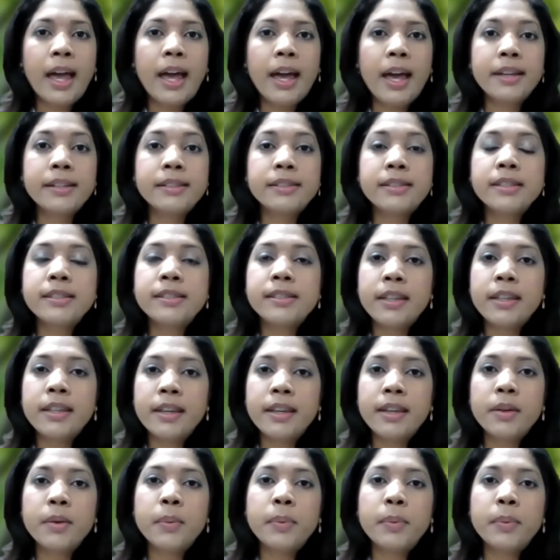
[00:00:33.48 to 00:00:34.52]
And
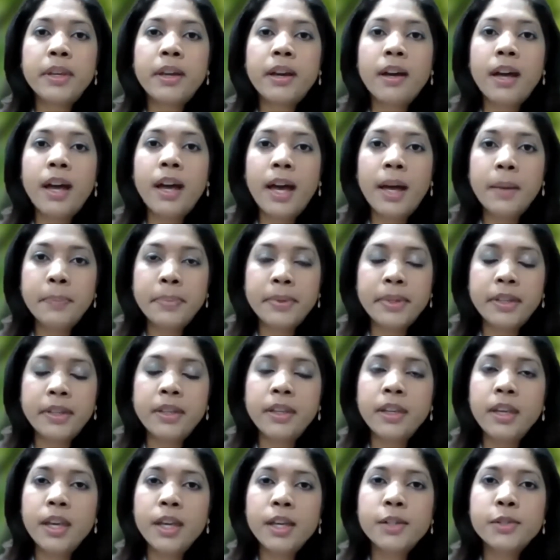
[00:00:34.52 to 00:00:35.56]
today we are
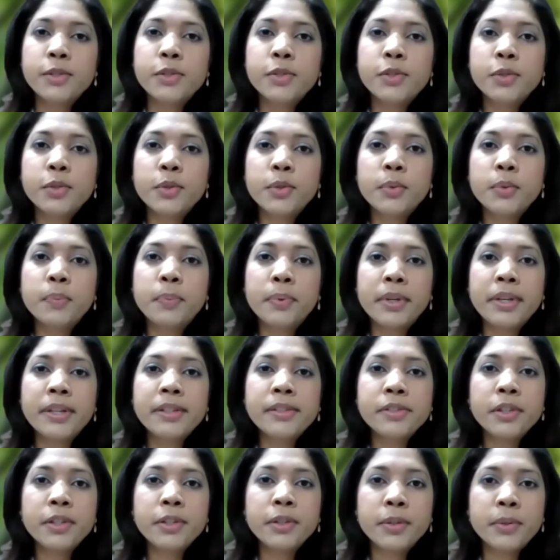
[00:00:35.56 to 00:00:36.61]
happy to
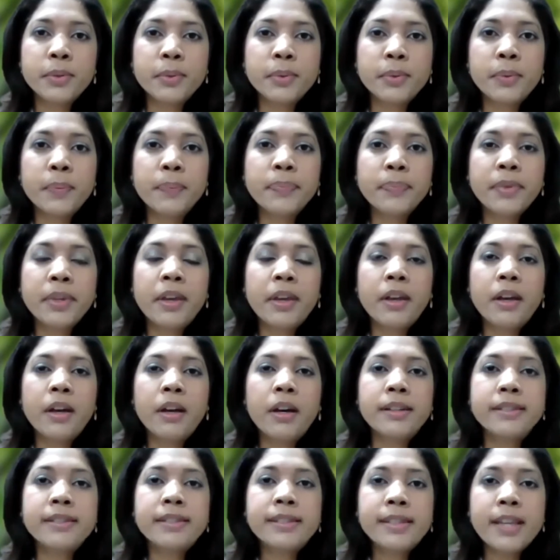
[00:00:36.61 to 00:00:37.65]
bring to you
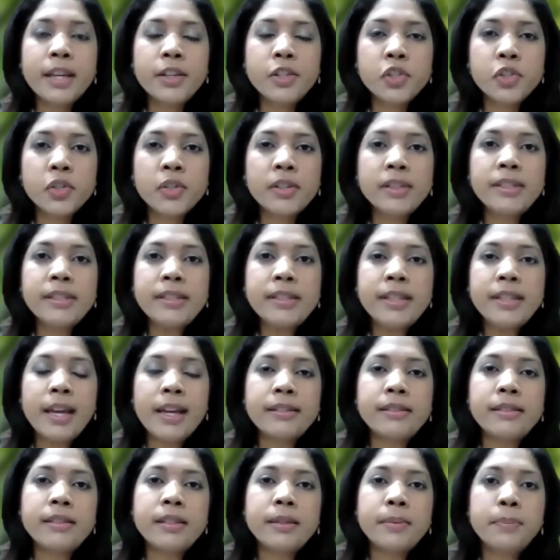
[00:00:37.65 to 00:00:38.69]
a session
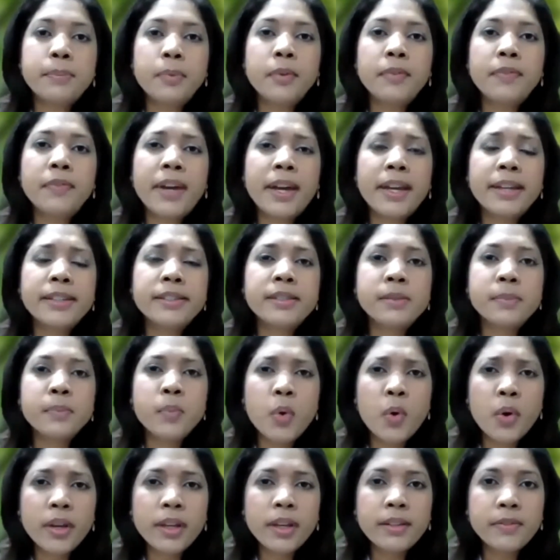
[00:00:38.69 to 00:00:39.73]
that provides
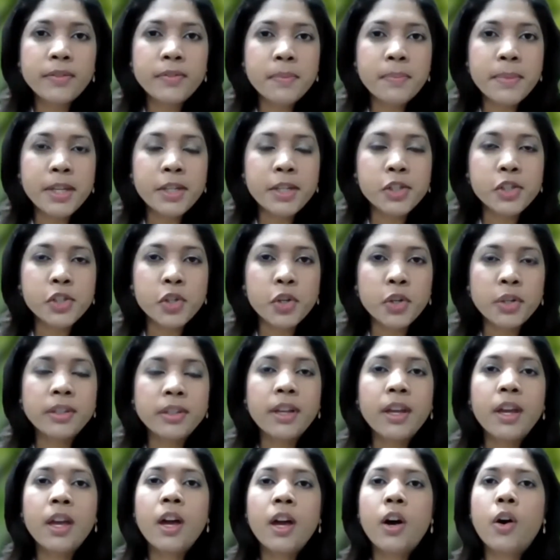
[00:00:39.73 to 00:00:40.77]
more
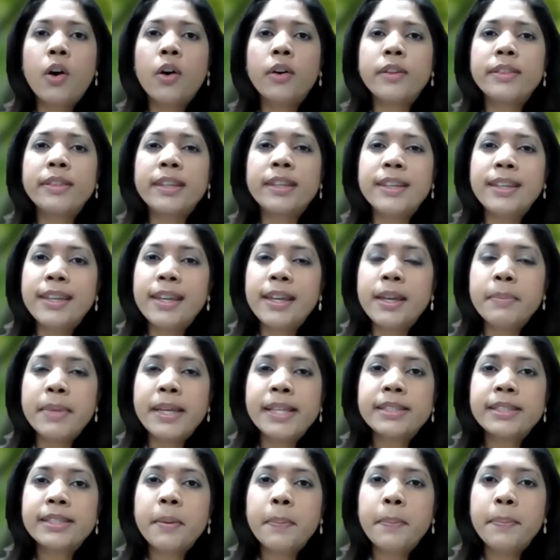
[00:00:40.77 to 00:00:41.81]
information on the
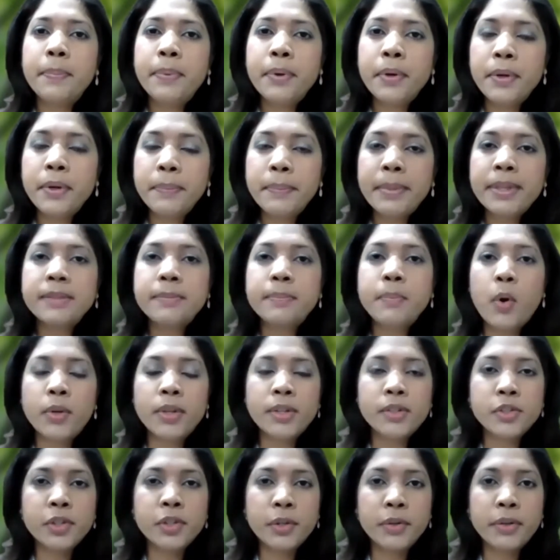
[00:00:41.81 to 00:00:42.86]
EMA's permit
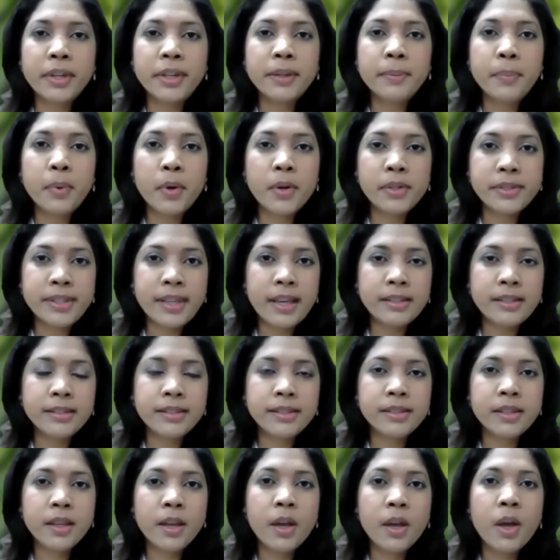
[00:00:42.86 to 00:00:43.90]
monitoring
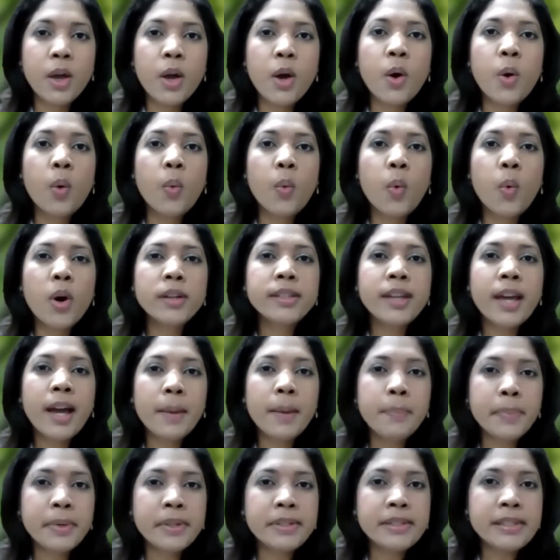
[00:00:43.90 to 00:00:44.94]
process. What
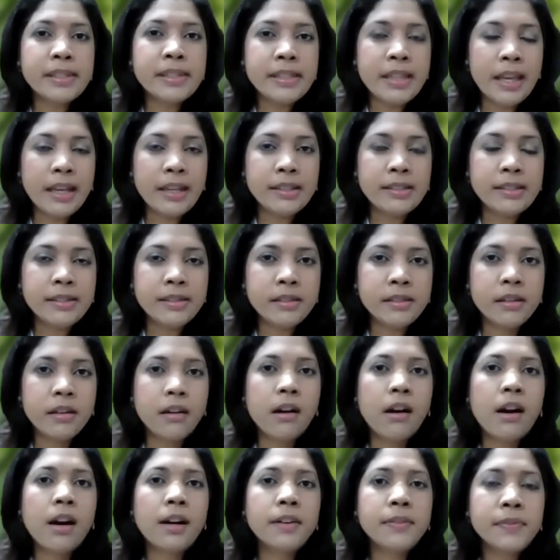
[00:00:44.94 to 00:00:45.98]
happens next
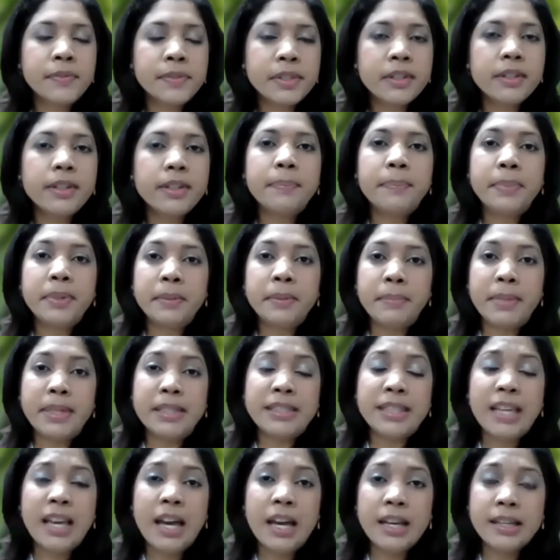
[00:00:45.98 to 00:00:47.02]
after a
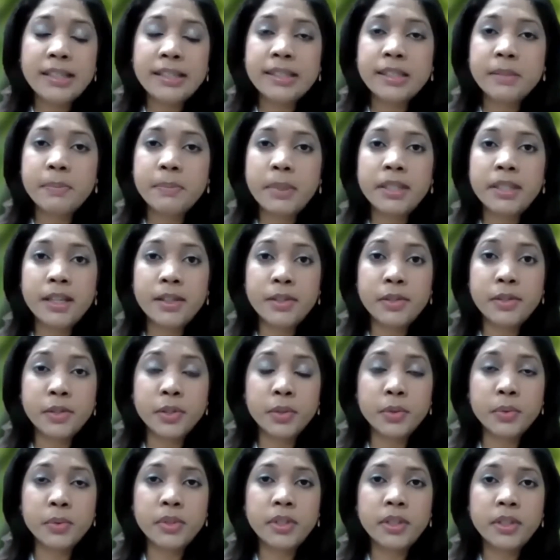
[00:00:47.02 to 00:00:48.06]
permit has been
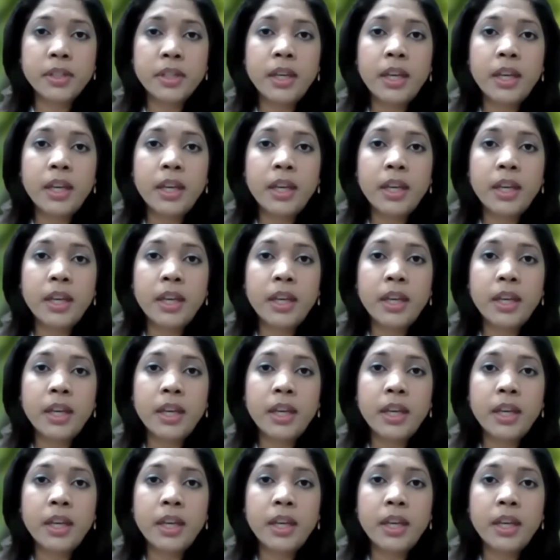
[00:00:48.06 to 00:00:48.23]
issued?